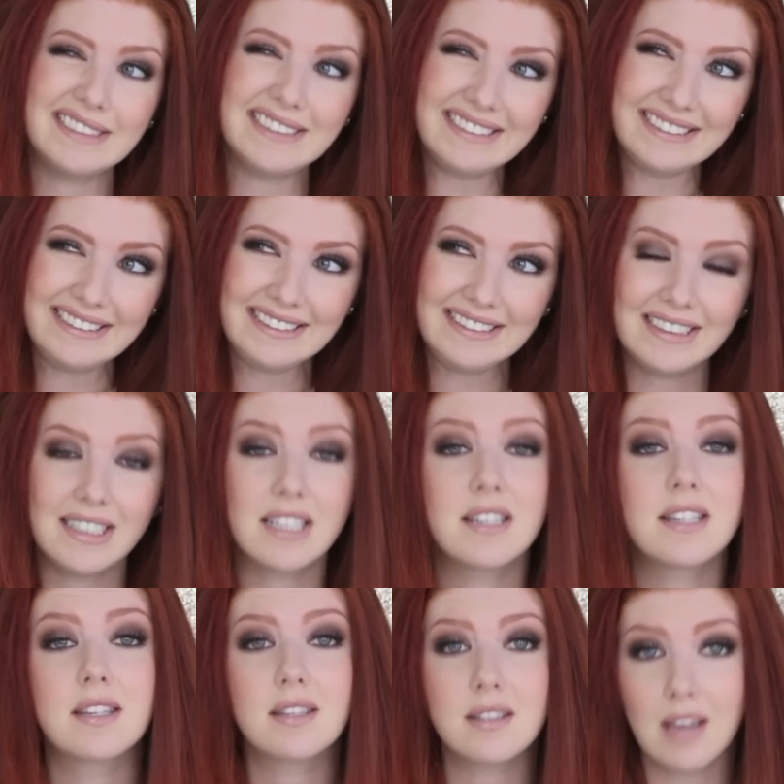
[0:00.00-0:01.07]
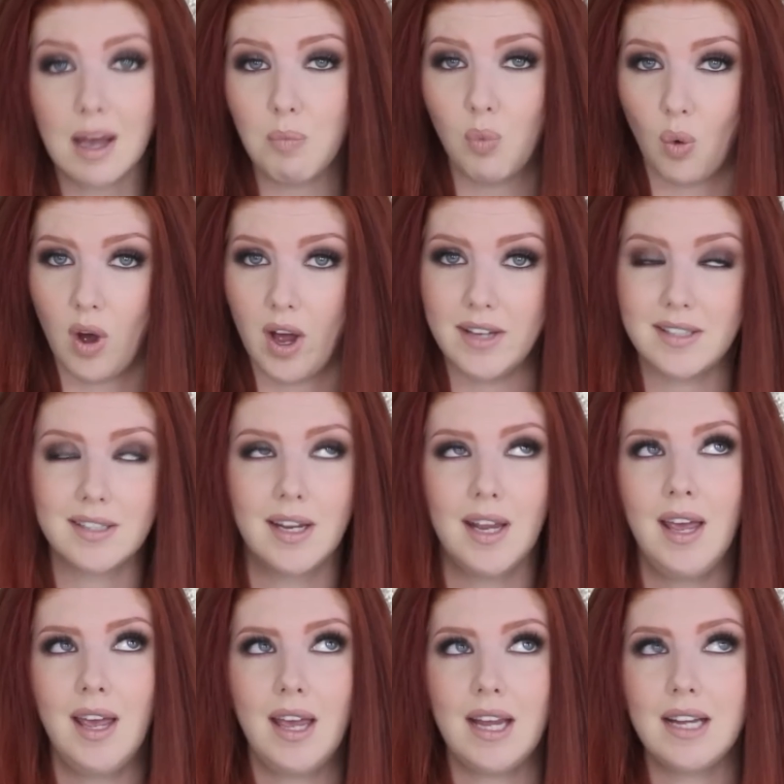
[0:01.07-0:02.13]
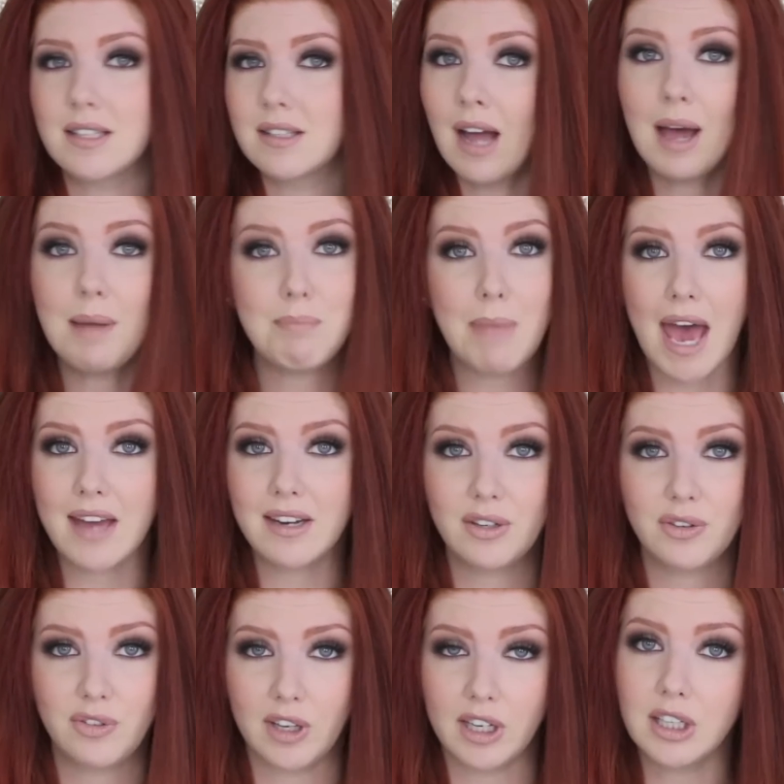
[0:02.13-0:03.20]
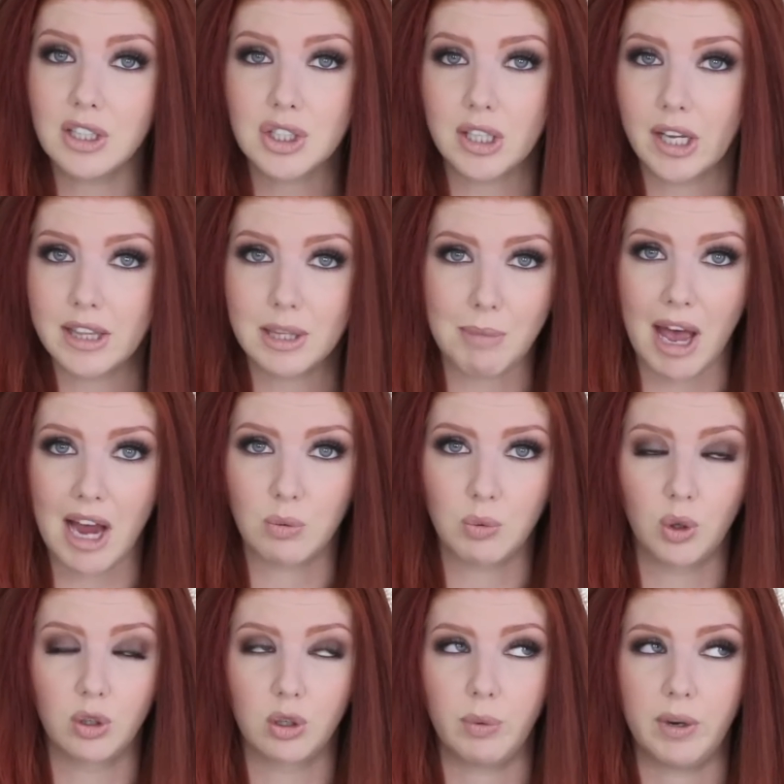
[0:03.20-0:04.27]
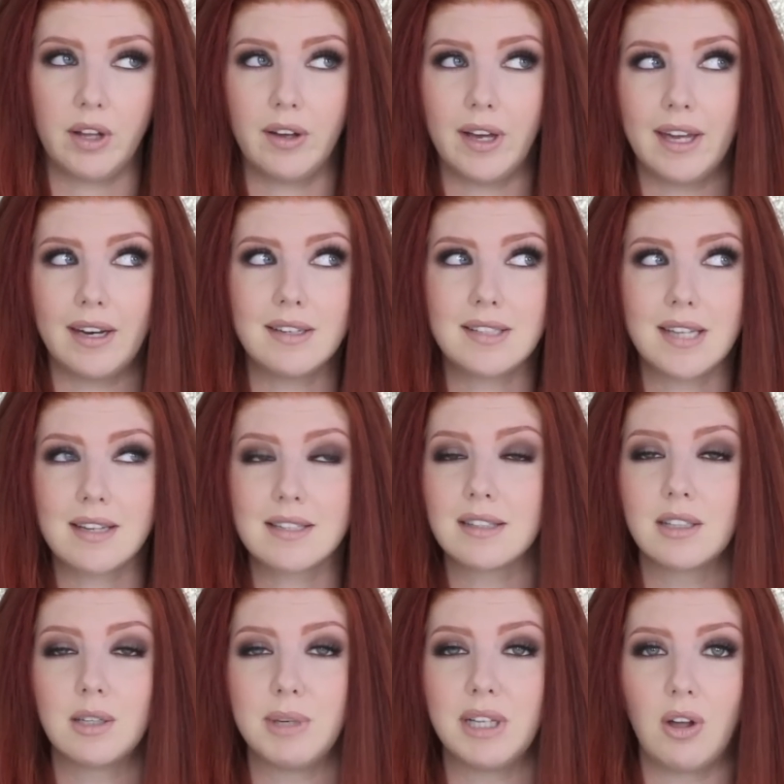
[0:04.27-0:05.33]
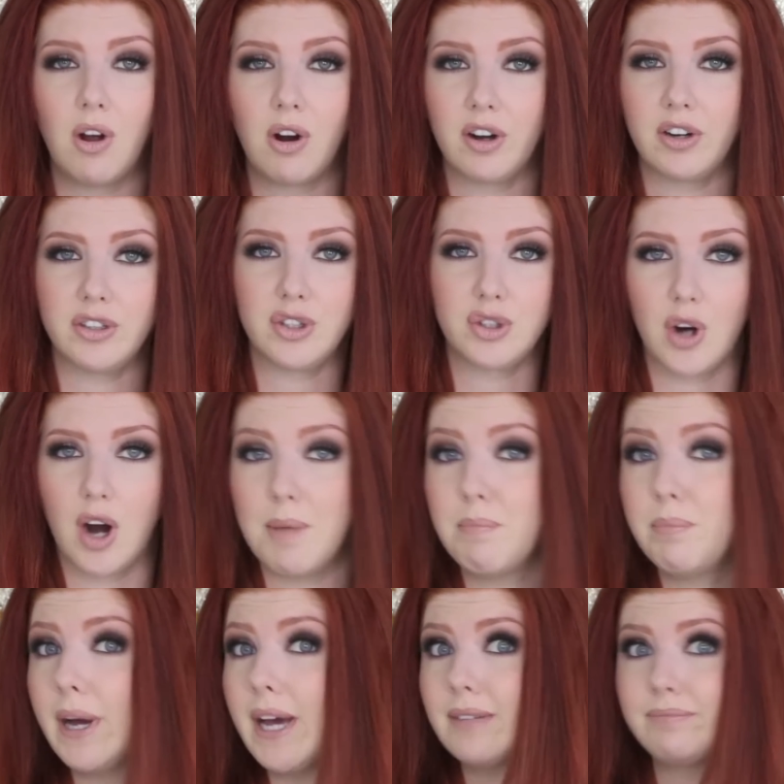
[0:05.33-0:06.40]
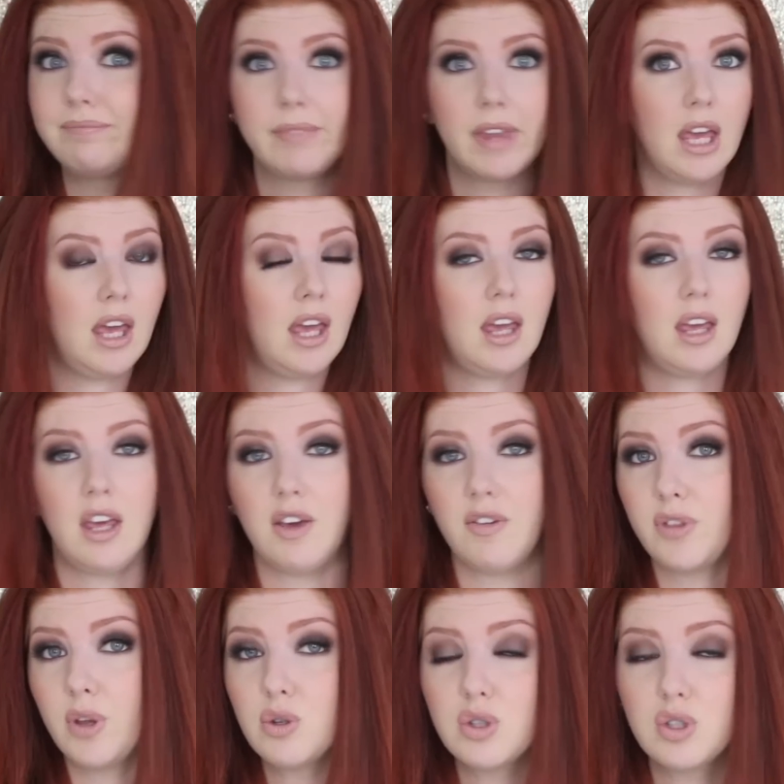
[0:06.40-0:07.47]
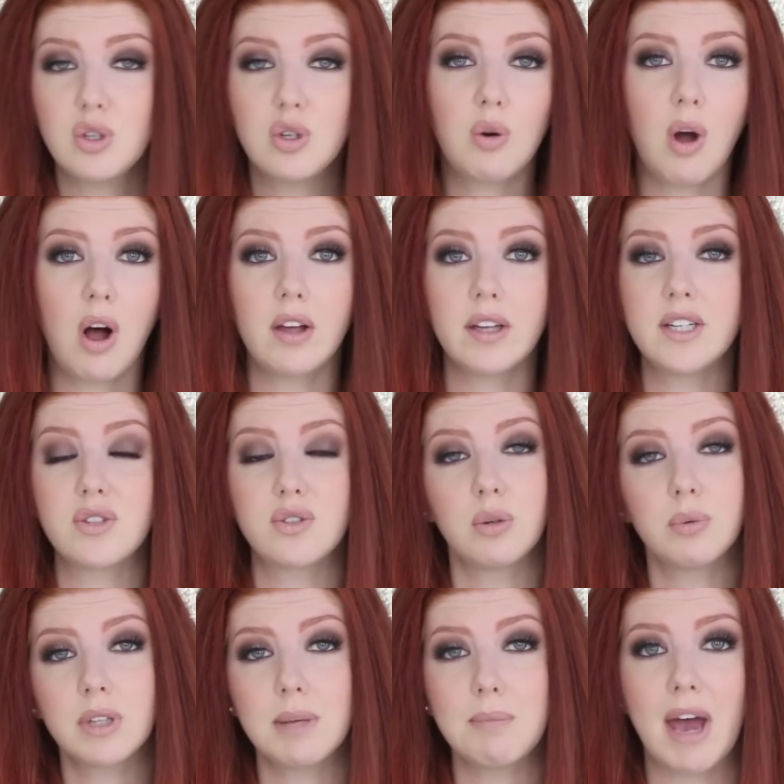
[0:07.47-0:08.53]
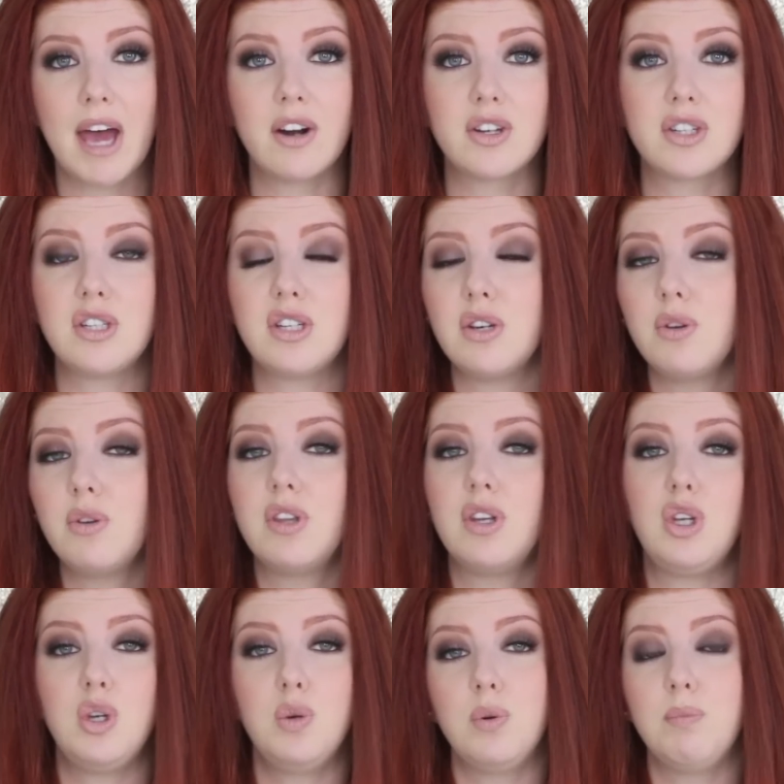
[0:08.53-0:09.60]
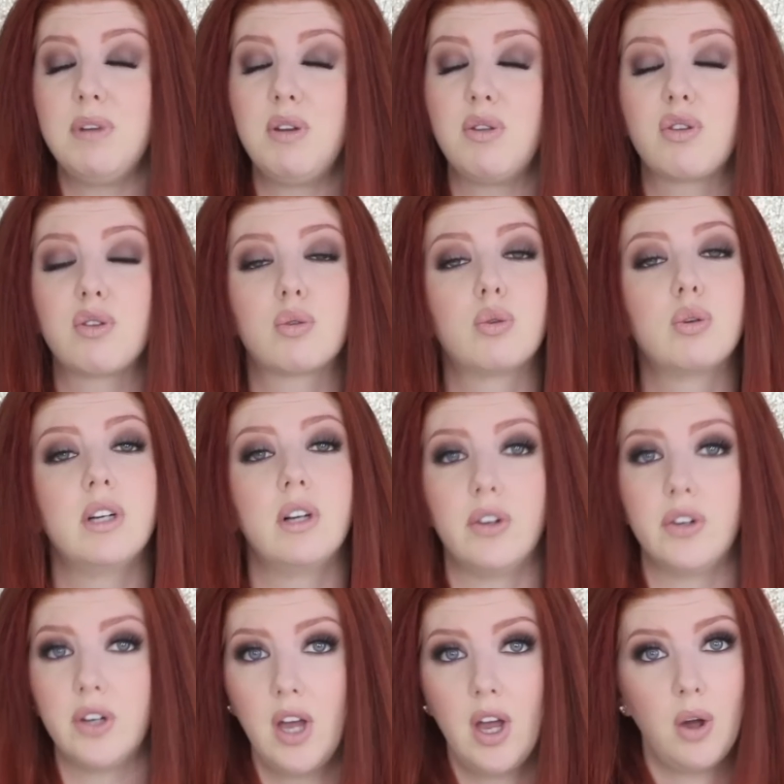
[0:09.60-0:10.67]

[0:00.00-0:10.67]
Uh, somewhat. It's not matte and finish like the MAC Roller Wheel, and it takes a little bit longer to dry, but if those two qualities don't really matter to you, then you would be thrilled